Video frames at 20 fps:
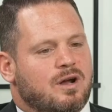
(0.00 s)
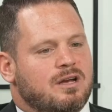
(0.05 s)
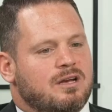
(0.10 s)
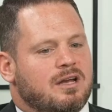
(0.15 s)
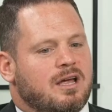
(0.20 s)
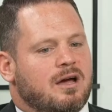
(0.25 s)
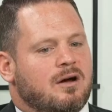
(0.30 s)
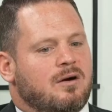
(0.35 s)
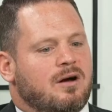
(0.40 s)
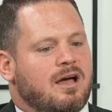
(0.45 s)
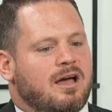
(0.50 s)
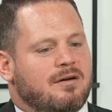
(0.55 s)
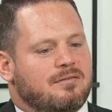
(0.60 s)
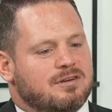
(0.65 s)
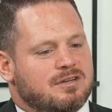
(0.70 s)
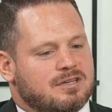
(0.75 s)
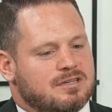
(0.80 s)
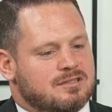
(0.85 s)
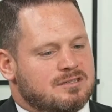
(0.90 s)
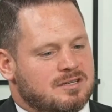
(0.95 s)
now I have a
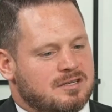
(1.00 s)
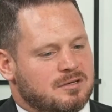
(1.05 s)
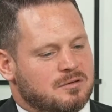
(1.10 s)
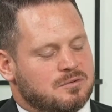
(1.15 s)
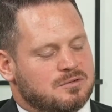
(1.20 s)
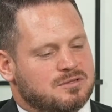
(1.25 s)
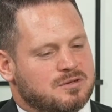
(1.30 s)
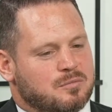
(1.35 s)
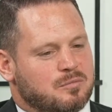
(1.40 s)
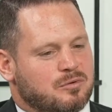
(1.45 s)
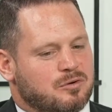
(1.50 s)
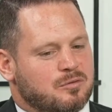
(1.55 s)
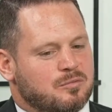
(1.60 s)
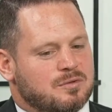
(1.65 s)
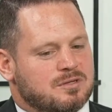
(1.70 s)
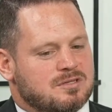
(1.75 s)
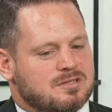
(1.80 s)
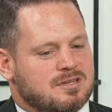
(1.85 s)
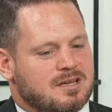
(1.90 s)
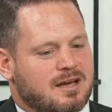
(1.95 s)
continuous
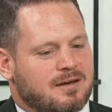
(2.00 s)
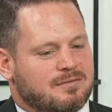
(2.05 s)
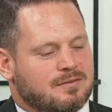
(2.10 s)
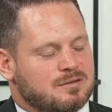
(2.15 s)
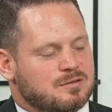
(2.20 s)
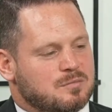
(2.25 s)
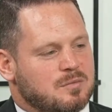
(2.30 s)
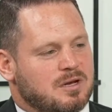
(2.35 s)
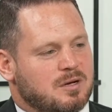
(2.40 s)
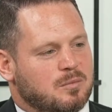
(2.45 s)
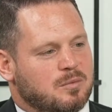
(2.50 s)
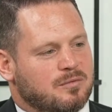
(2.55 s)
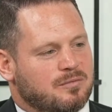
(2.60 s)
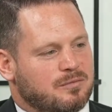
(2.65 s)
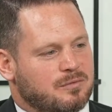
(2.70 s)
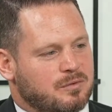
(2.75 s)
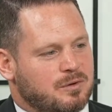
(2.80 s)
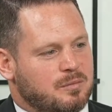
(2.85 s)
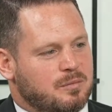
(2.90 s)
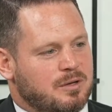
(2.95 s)
improvement staff that's made up of
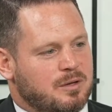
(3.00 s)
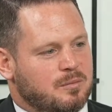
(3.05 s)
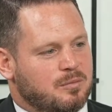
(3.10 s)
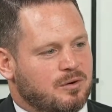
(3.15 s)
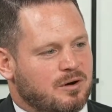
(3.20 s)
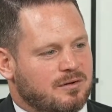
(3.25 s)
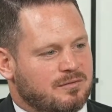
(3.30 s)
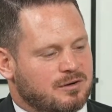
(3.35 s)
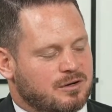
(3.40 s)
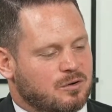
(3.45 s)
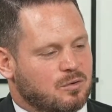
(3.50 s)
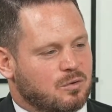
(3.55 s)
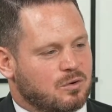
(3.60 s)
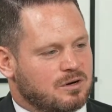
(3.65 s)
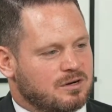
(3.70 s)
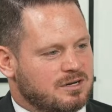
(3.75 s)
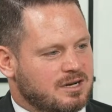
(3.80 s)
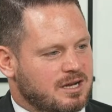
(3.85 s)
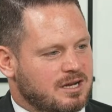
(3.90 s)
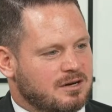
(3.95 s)
3 people. I have a
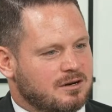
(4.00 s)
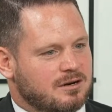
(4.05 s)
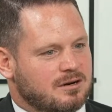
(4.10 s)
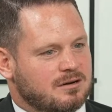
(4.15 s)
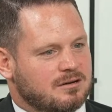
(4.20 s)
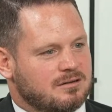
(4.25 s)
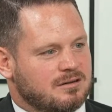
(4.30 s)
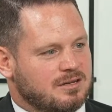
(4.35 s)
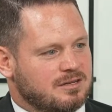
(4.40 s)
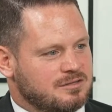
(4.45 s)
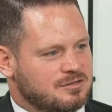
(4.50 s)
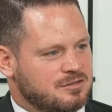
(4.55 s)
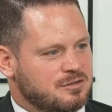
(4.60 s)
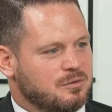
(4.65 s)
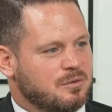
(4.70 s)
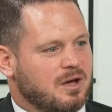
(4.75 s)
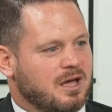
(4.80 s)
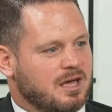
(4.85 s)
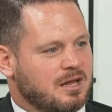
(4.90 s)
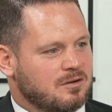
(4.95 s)
coordinator and
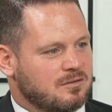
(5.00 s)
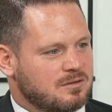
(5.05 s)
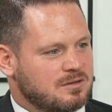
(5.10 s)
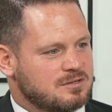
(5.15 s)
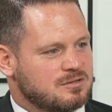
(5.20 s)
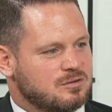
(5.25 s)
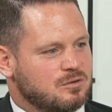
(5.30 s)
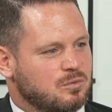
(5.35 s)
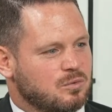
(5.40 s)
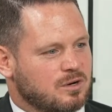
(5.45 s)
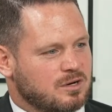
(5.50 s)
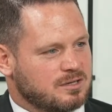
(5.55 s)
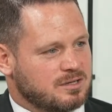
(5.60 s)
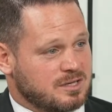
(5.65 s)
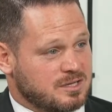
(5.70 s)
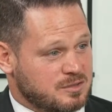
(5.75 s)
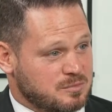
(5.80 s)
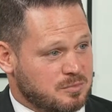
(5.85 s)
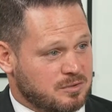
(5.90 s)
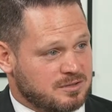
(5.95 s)
2 analysts who work
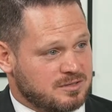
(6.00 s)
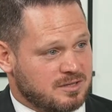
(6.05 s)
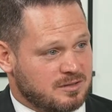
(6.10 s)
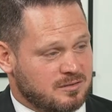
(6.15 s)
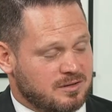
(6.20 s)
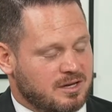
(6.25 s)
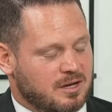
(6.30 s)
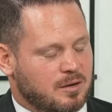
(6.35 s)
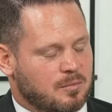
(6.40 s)
explicitly on